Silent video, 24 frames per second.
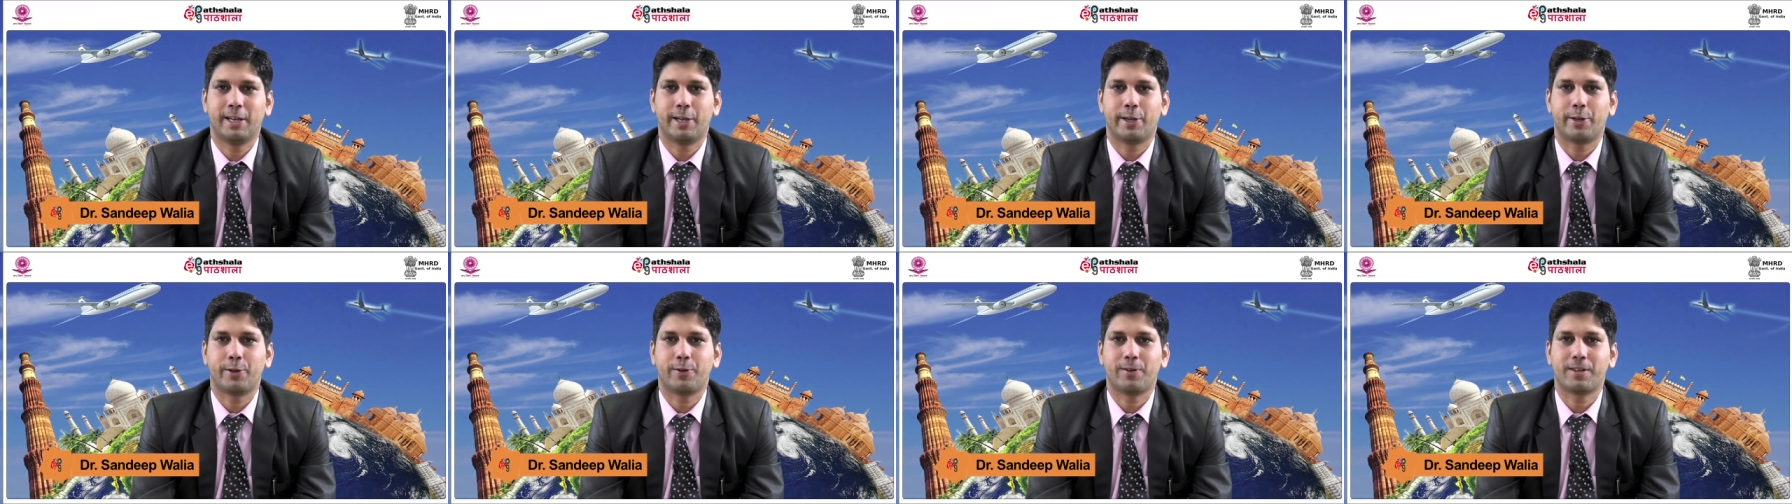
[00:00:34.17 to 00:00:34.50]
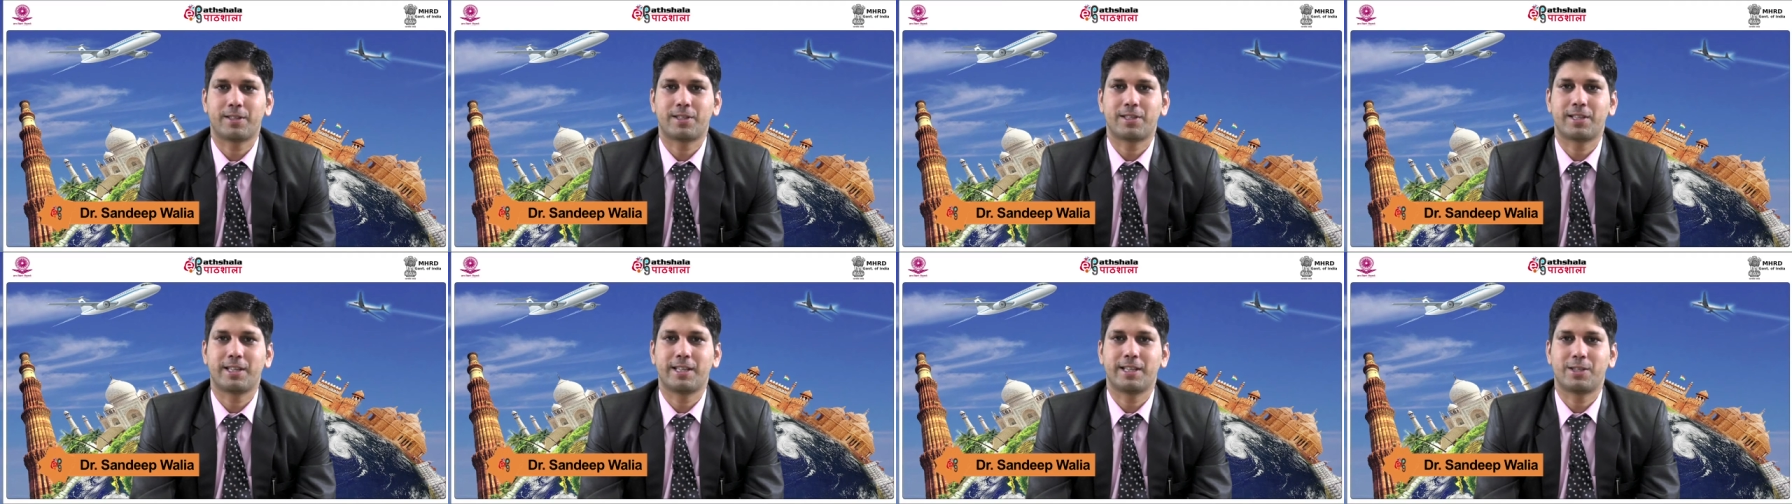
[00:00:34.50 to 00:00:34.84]

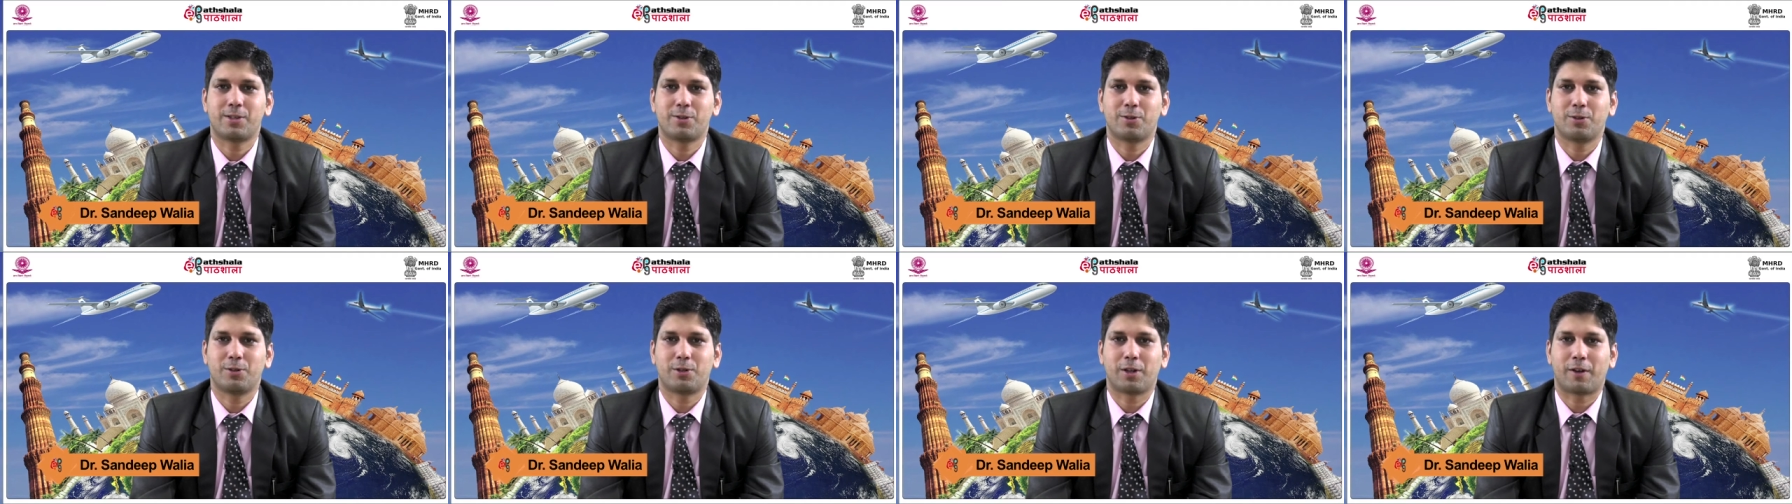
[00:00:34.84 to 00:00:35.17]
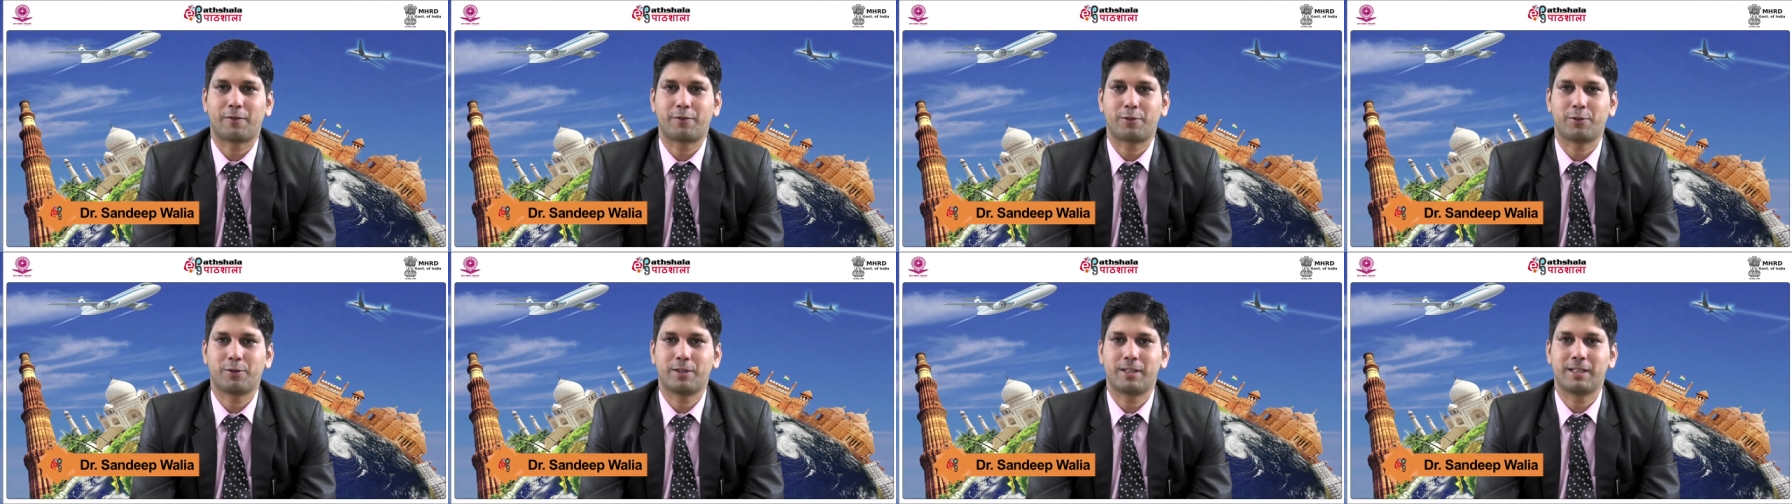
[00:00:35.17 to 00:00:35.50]
University Institute
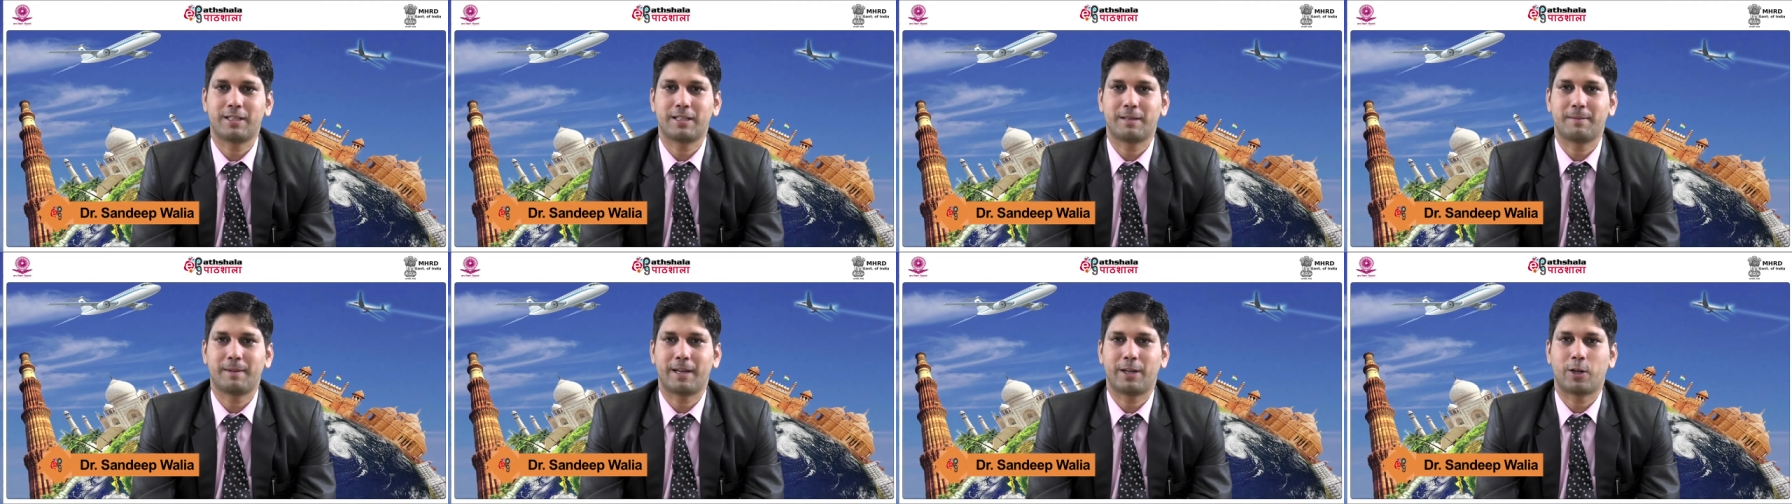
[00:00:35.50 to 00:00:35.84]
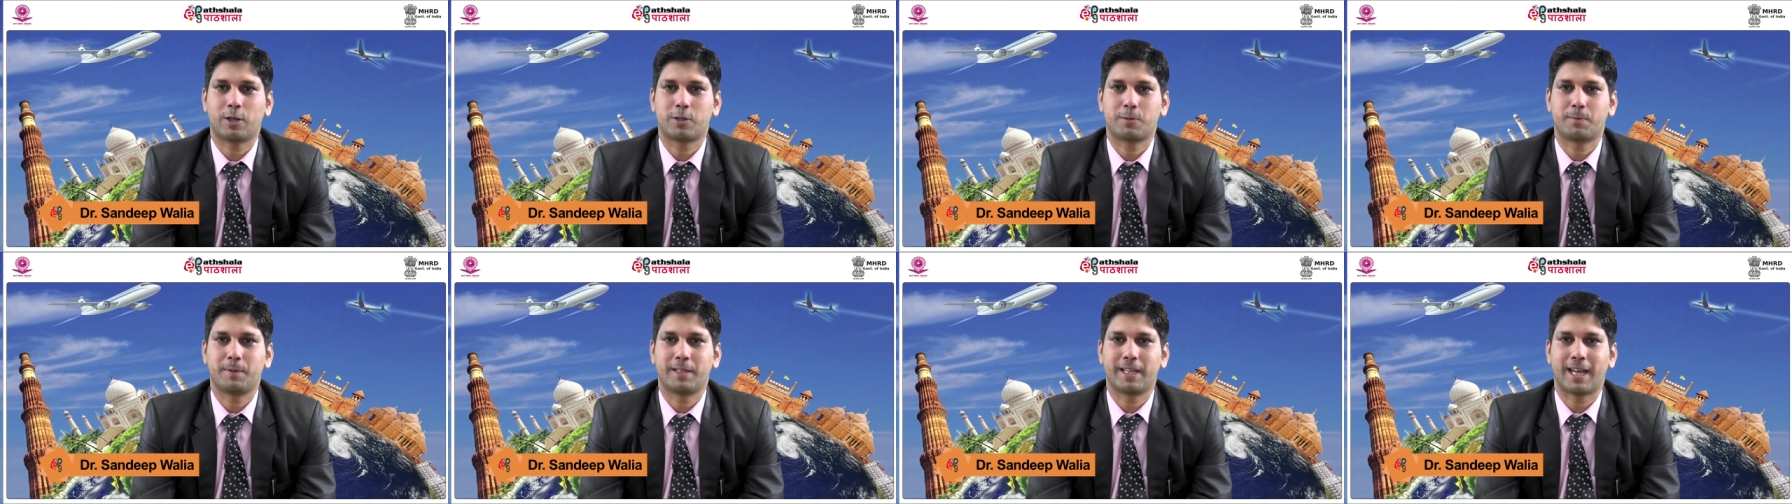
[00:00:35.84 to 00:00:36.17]
of Tourism and
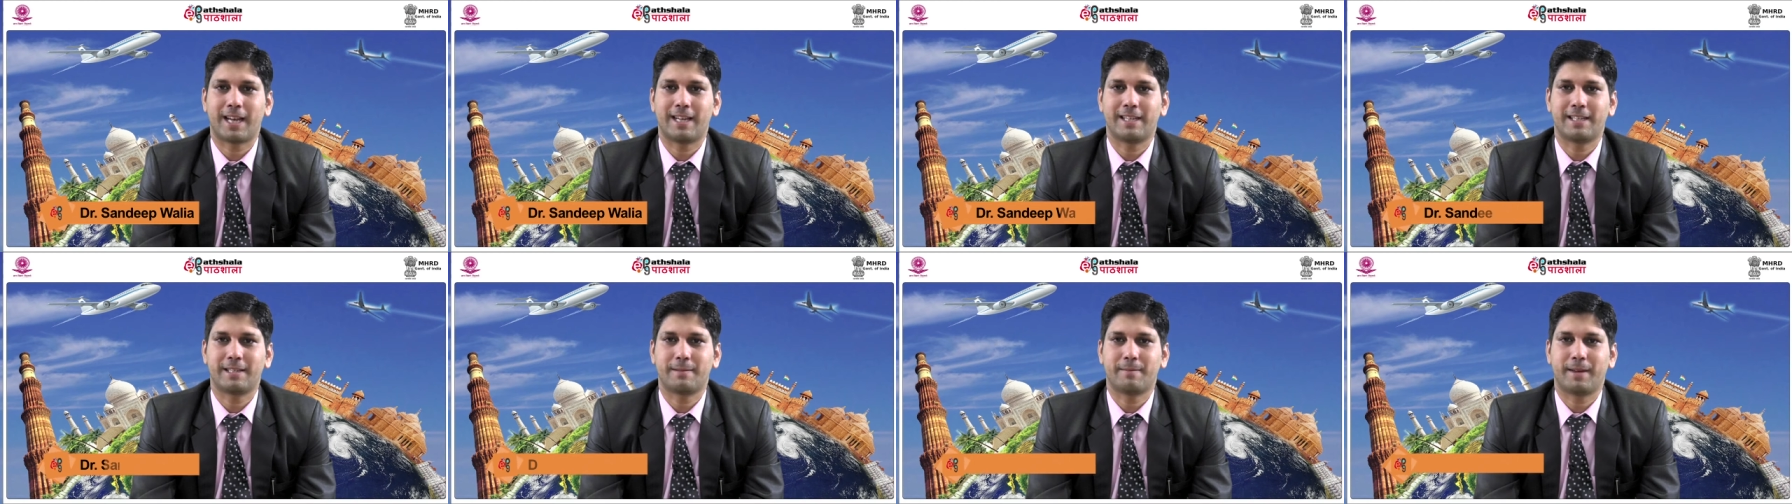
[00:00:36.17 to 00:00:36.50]
Hospitality